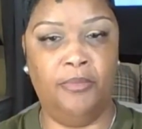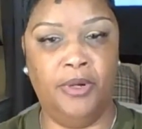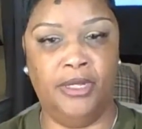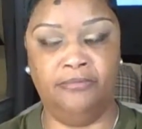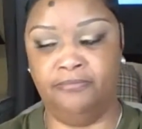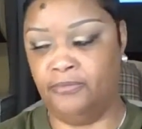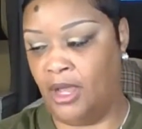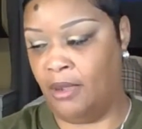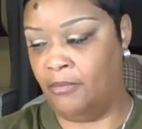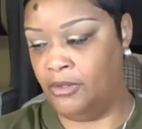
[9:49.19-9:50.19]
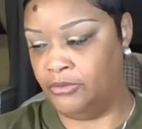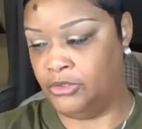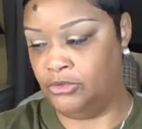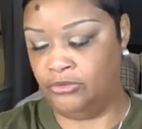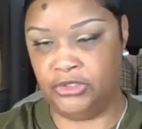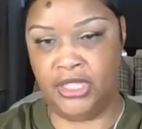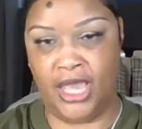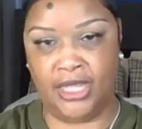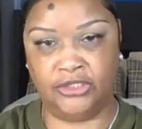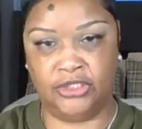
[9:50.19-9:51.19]
but I'm going to use
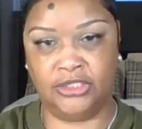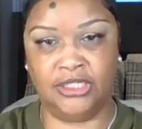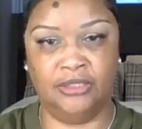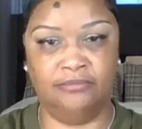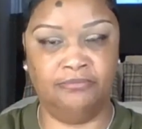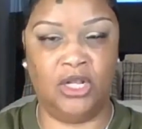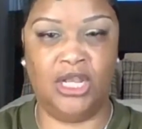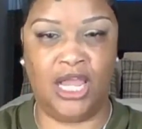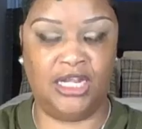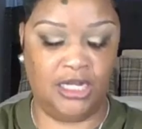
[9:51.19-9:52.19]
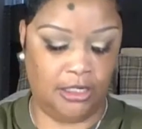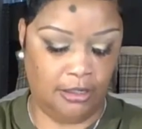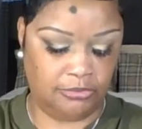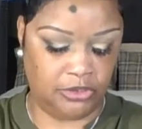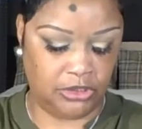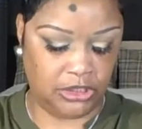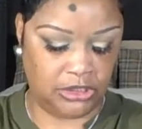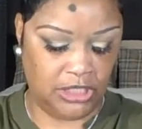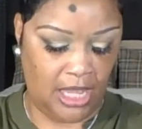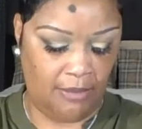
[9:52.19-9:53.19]
that just to lighten it up just a
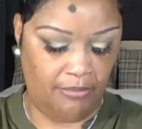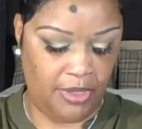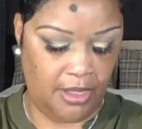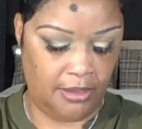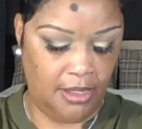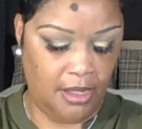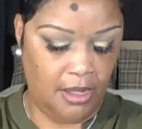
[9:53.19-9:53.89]
tad bit,